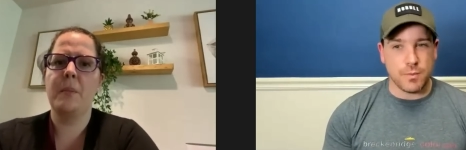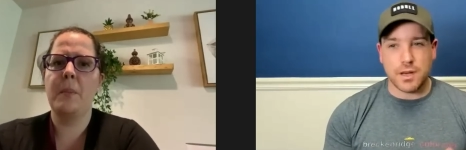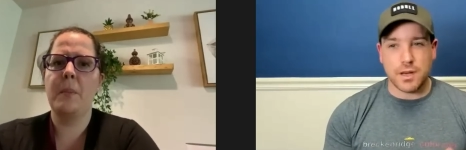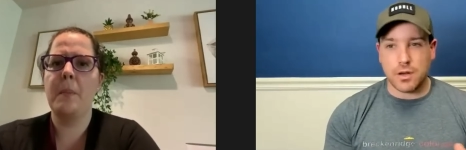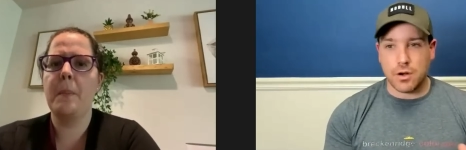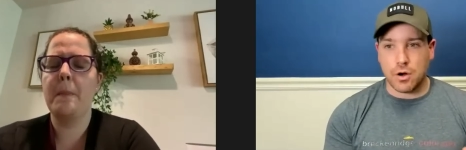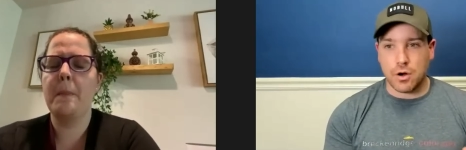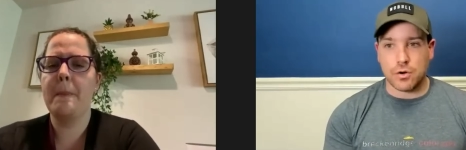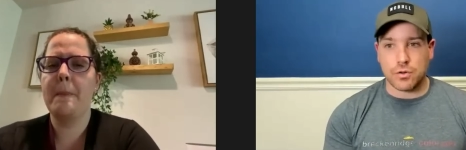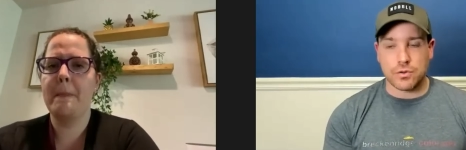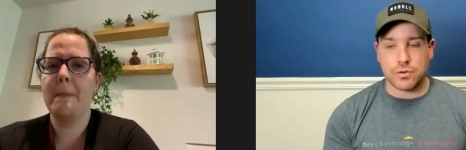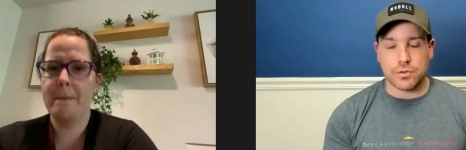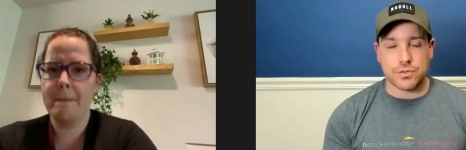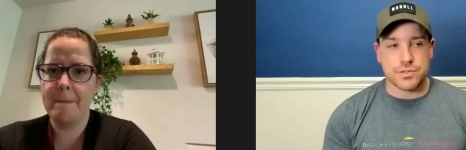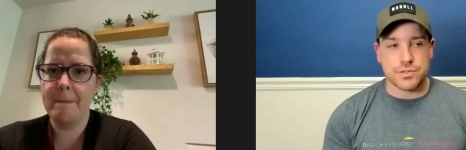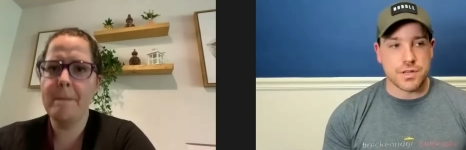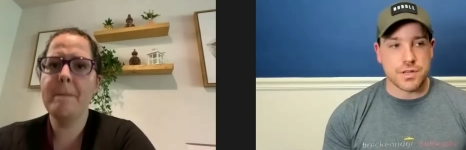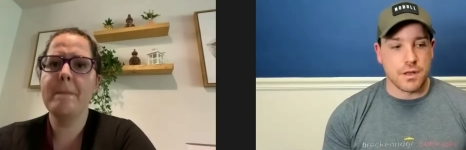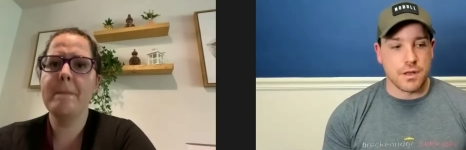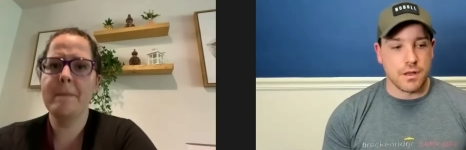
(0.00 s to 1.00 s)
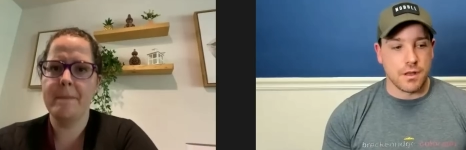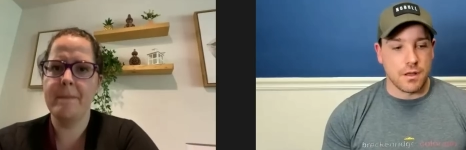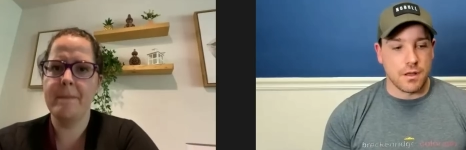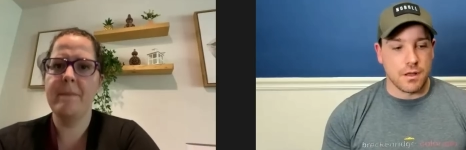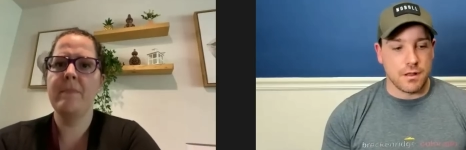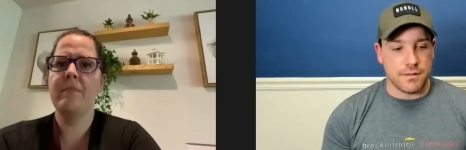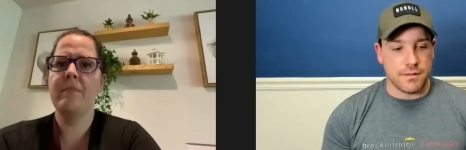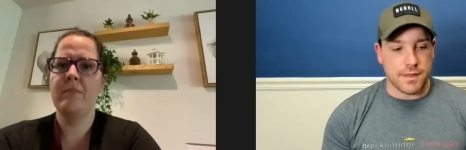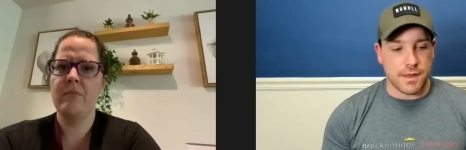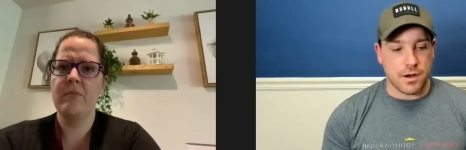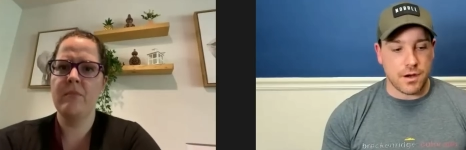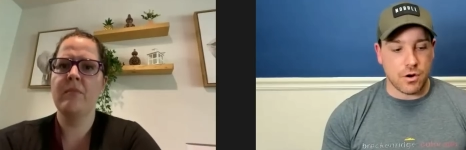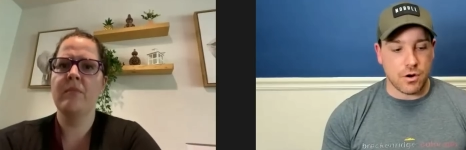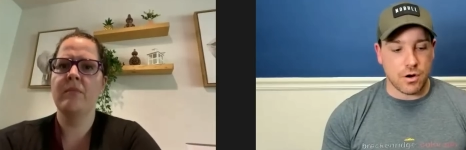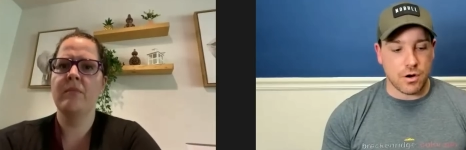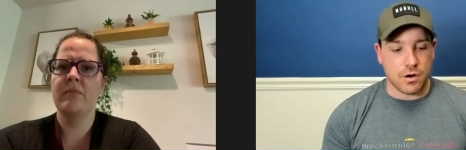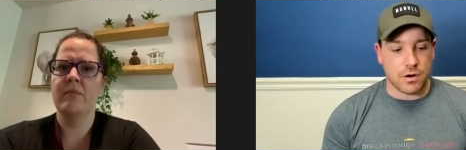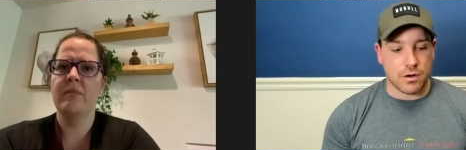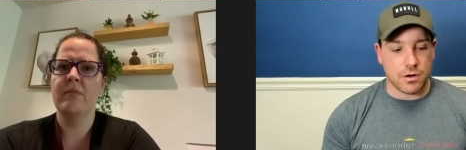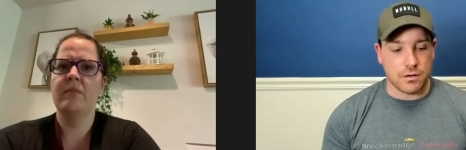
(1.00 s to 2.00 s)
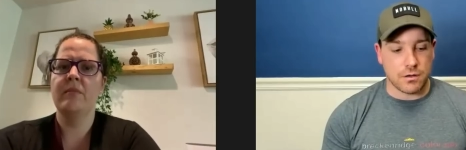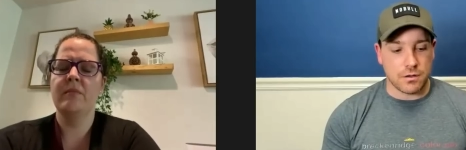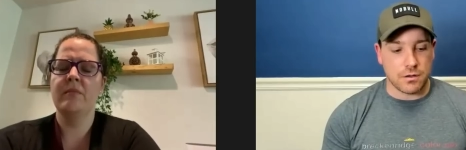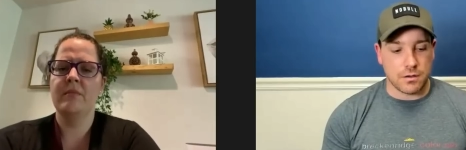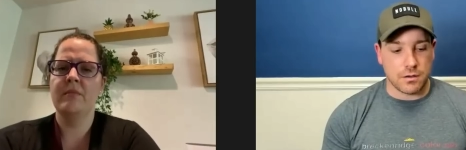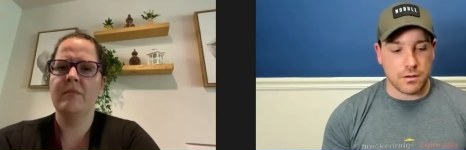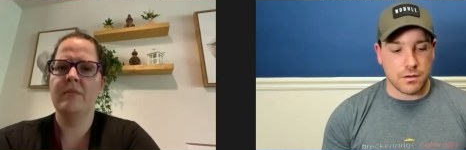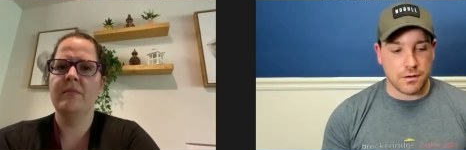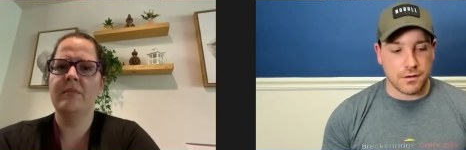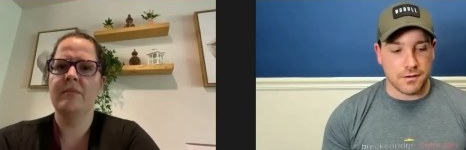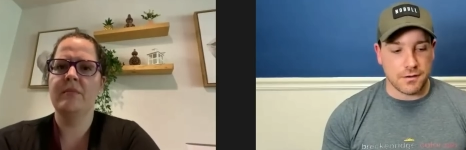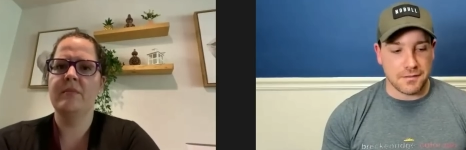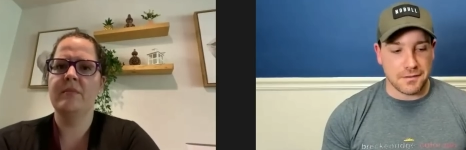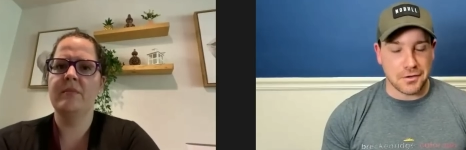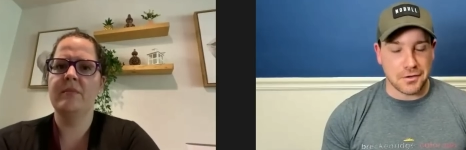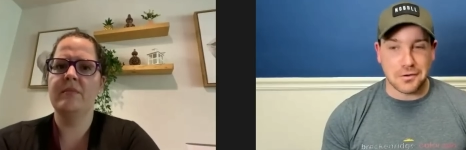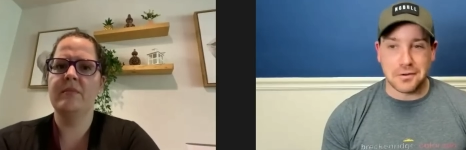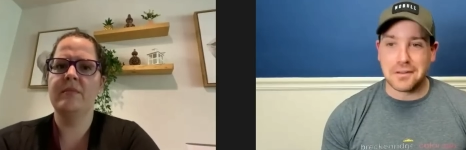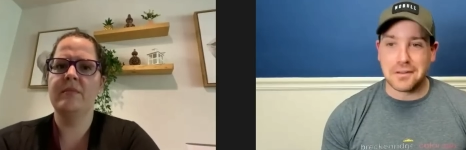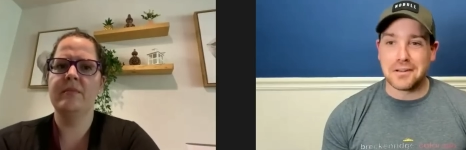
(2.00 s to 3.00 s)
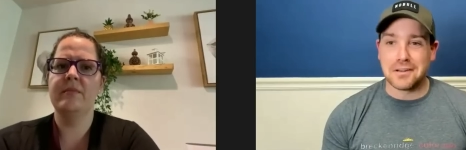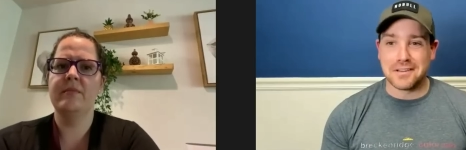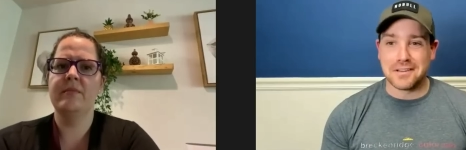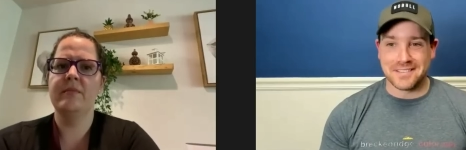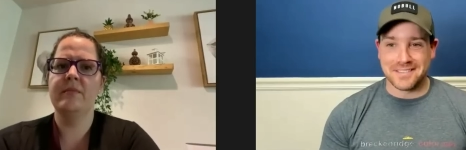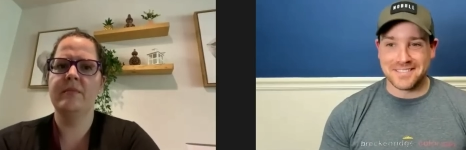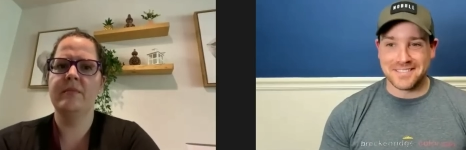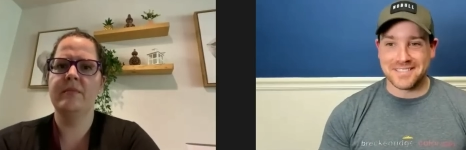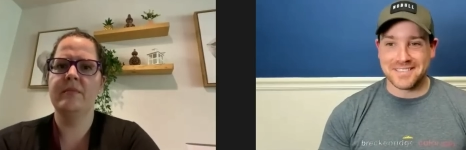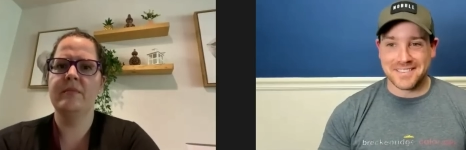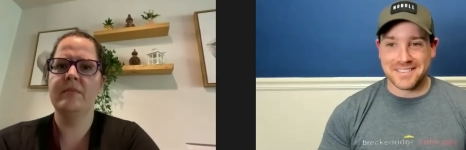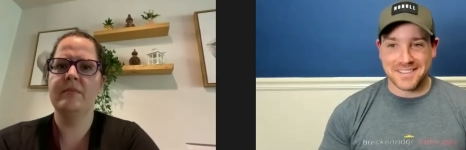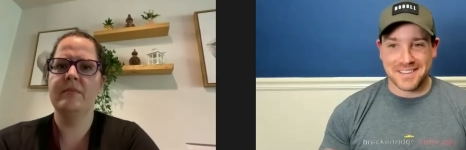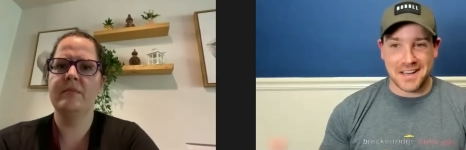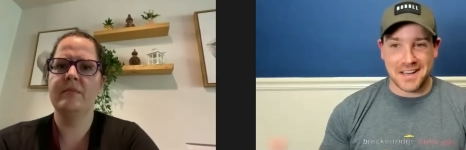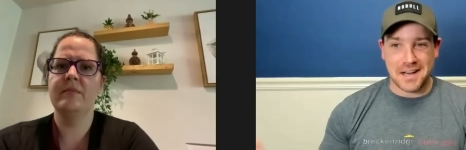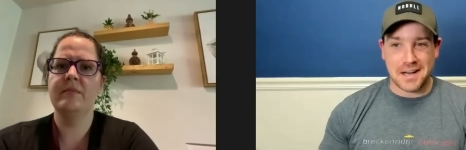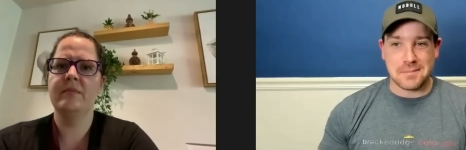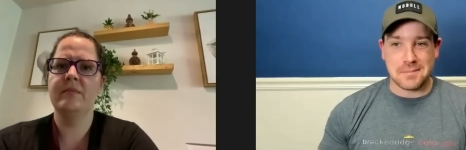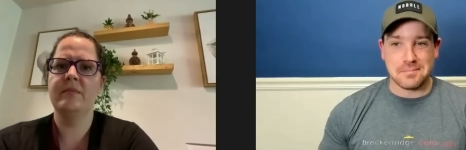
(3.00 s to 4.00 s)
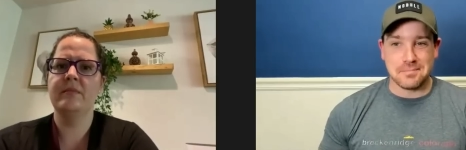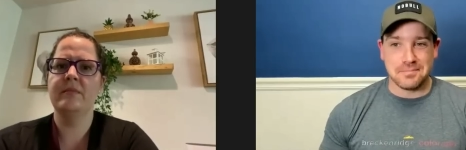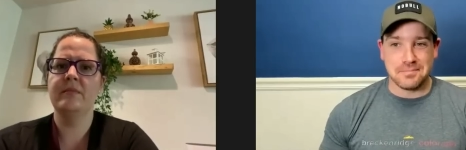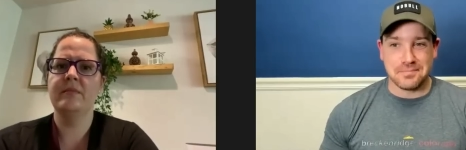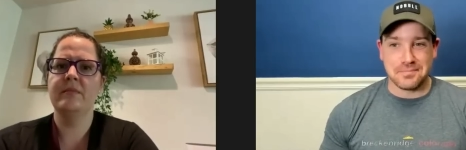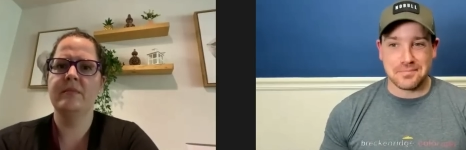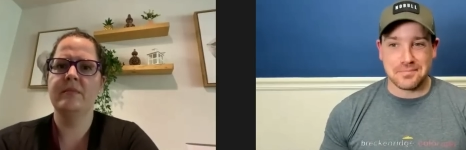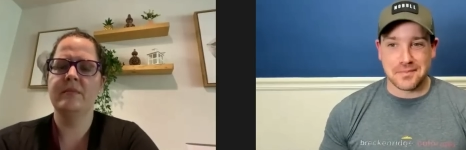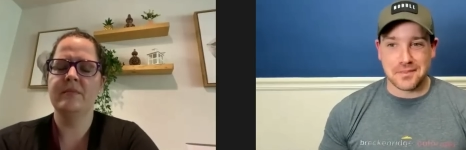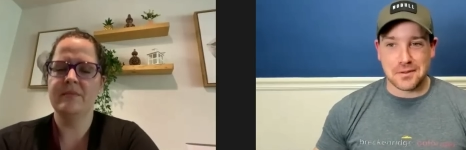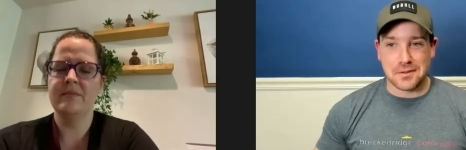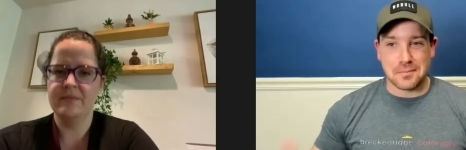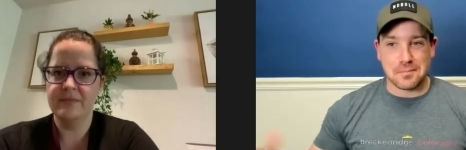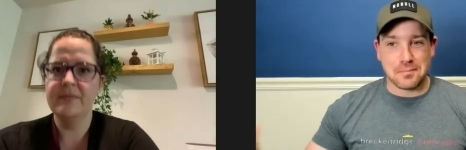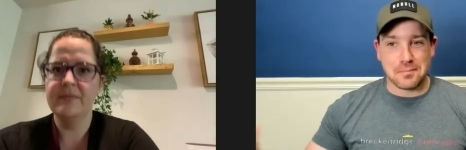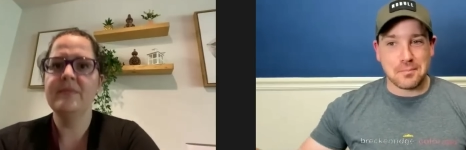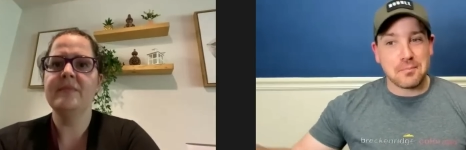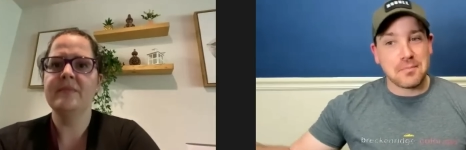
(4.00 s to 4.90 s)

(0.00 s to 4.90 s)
Speaker 1: media and articles that are that are a little um, they're